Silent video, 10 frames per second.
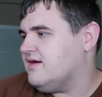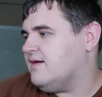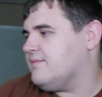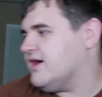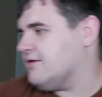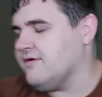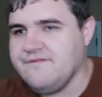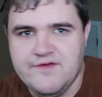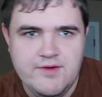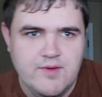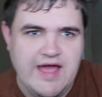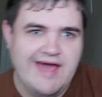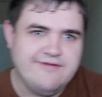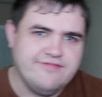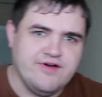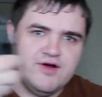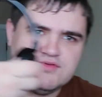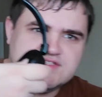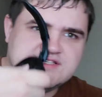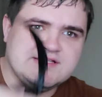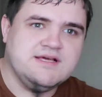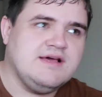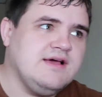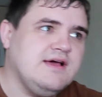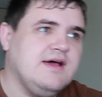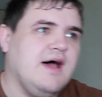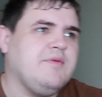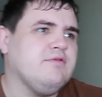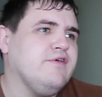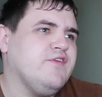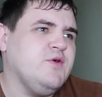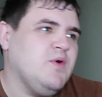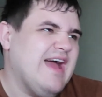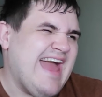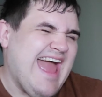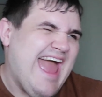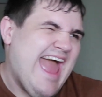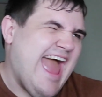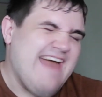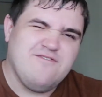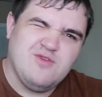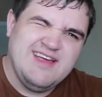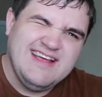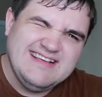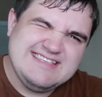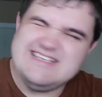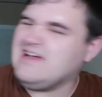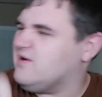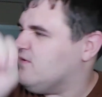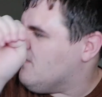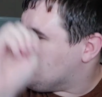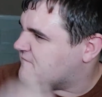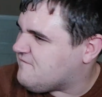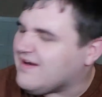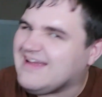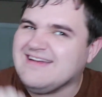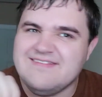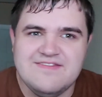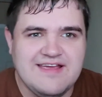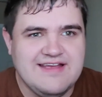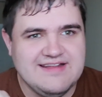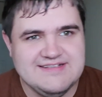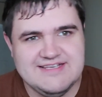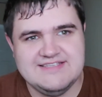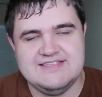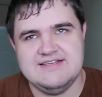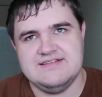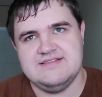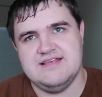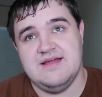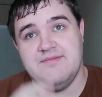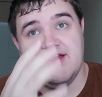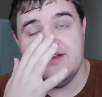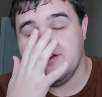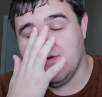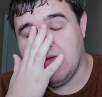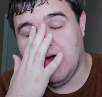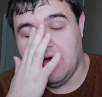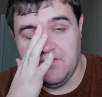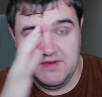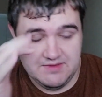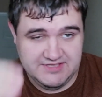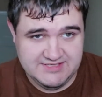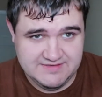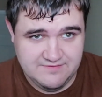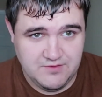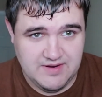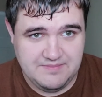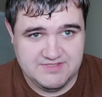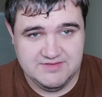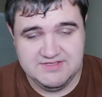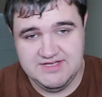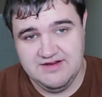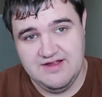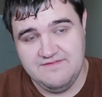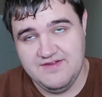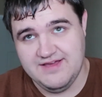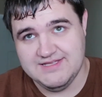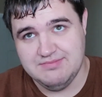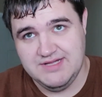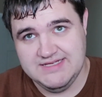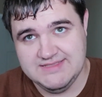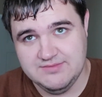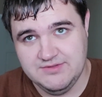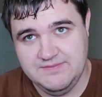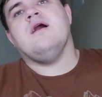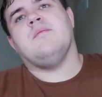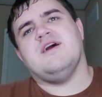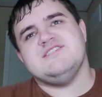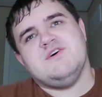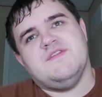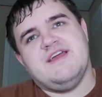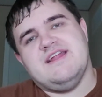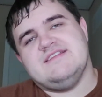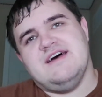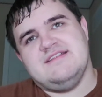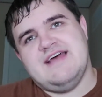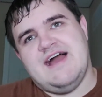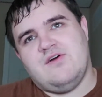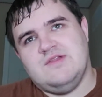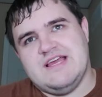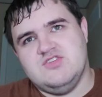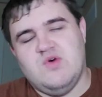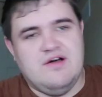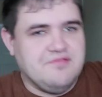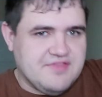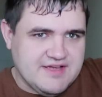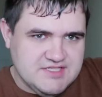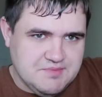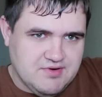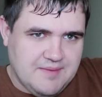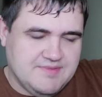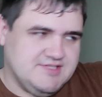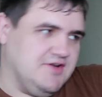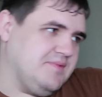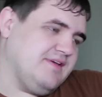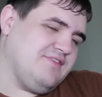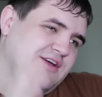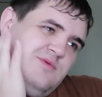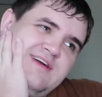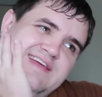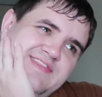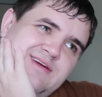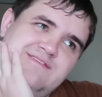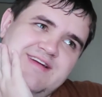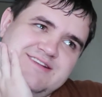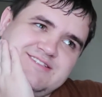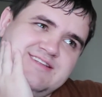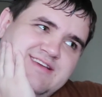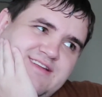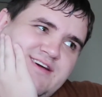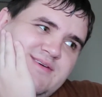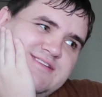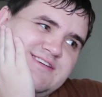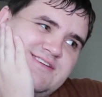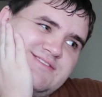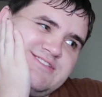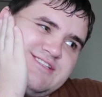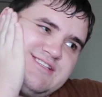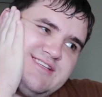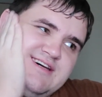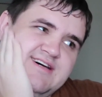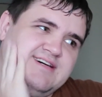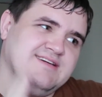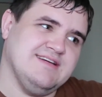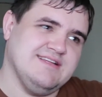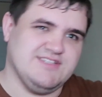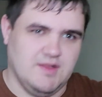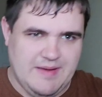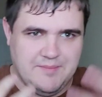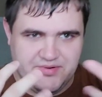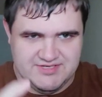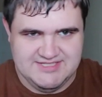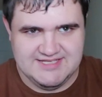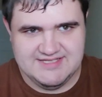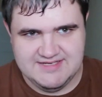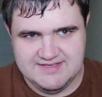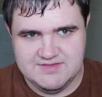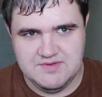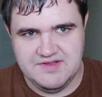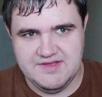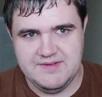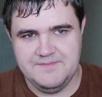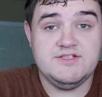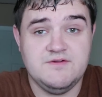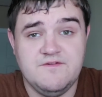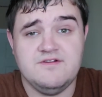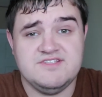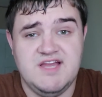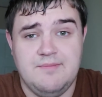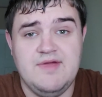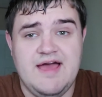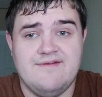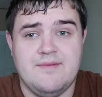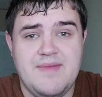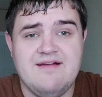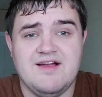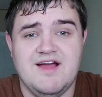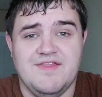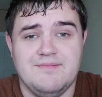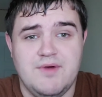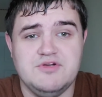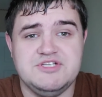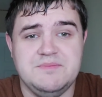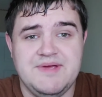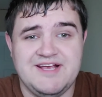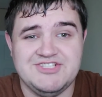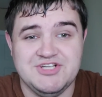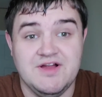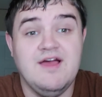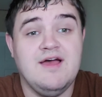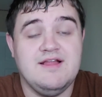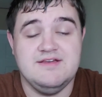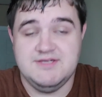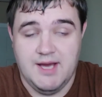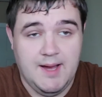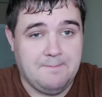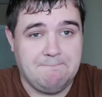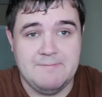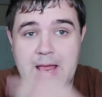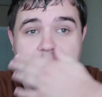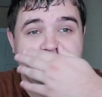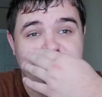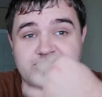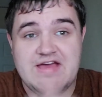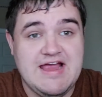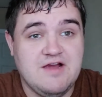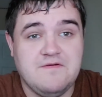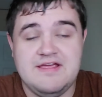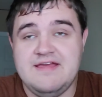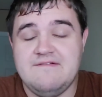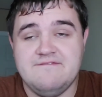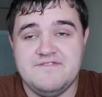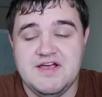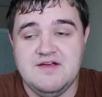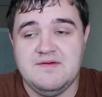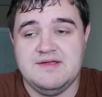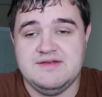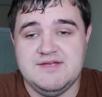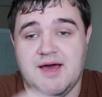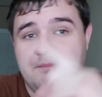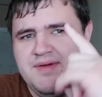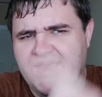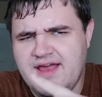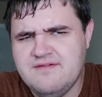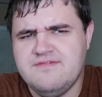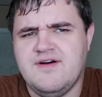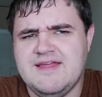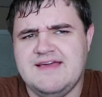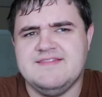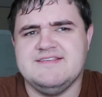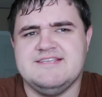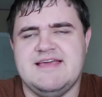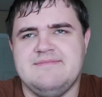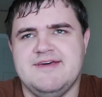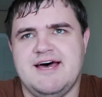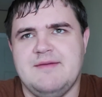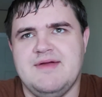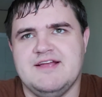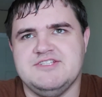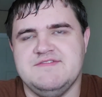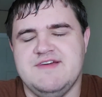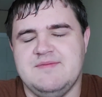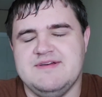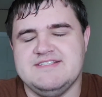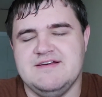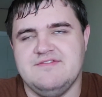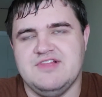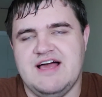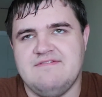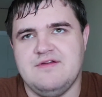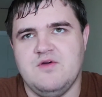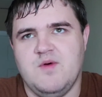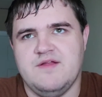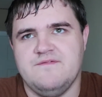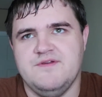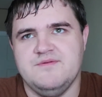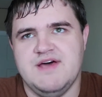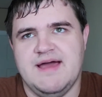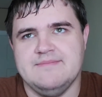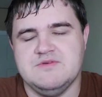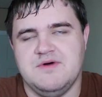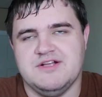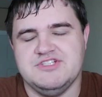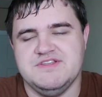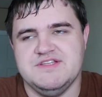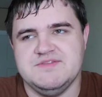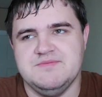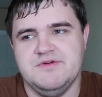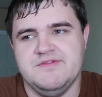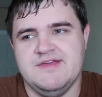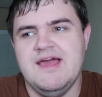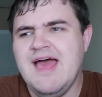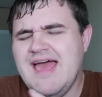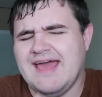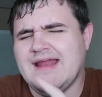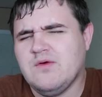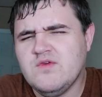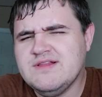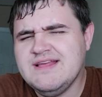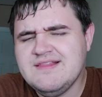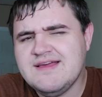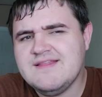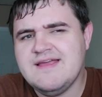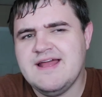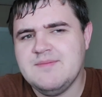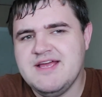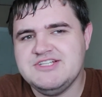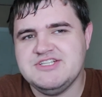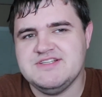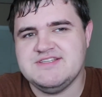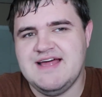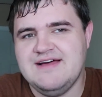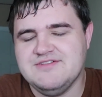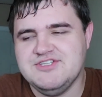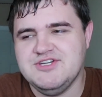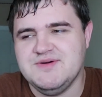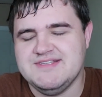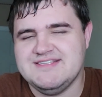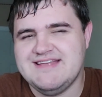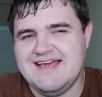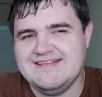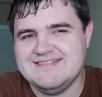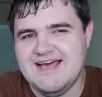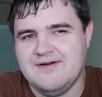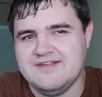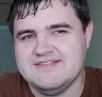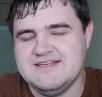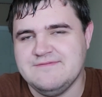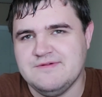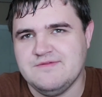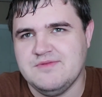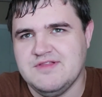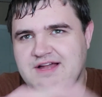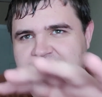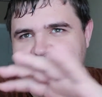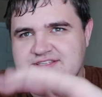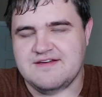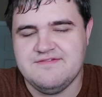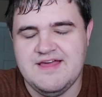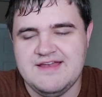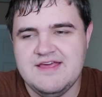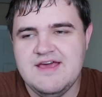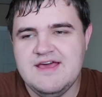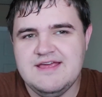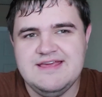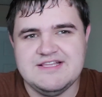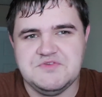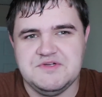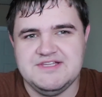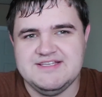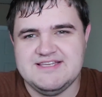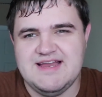I'm gonna review headphones. I'm gonna review every single fucking thing in existence, and I'm gonna do it while only releasing 4 episodes a year. I think it's plausible. I'm also only gonna tackle like 12 things per episode, but I think we'll get there eventually. You know, it's all just it's all about persistence, really. So first up, we have America, the motion picture. Dumb. Very, very dumb, but kind of funny at the same time. I actually found myself laughing quite a few times watching this movie, and I really like the animation style too. It stands out. It's different from a lot of the stuff that gets released, and I